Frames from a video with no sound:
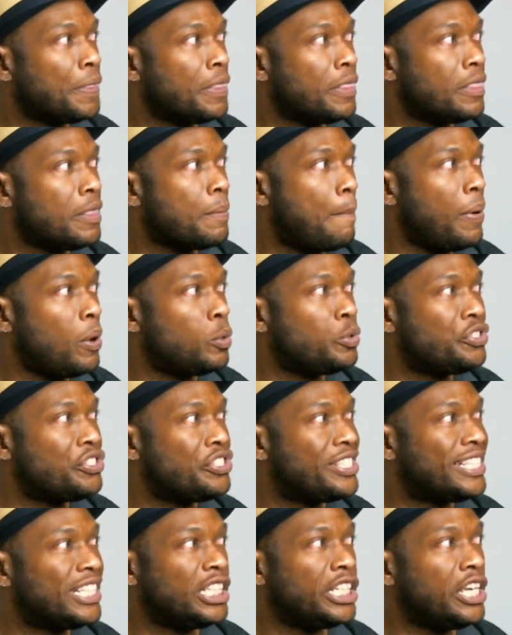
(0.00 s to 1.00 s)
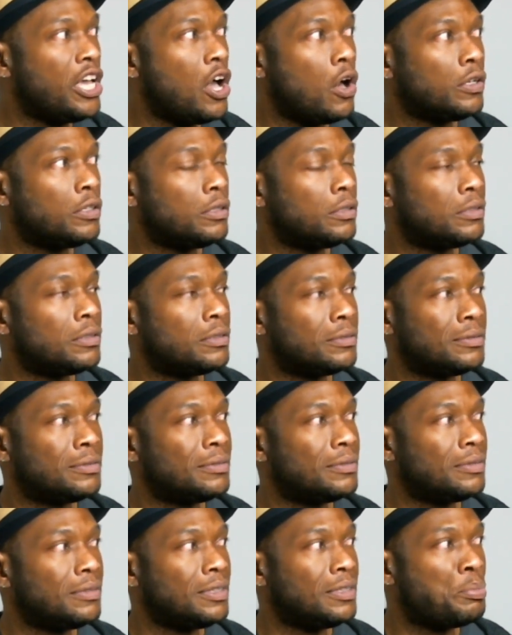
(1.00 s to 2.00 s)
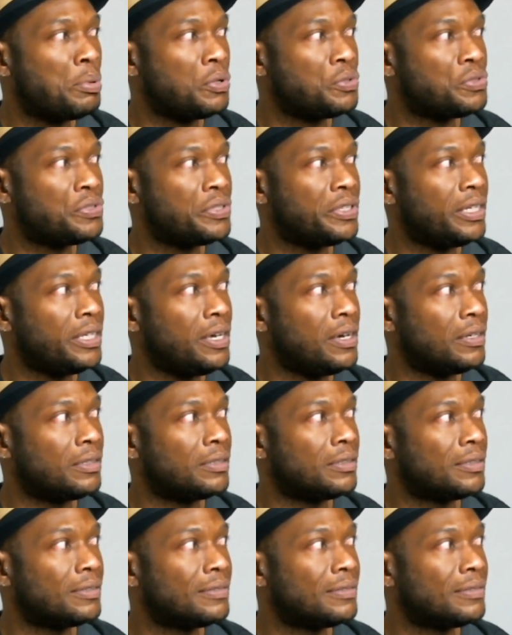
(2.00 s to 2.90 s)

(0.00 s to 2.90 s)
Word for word: the Postillon. The Postillon.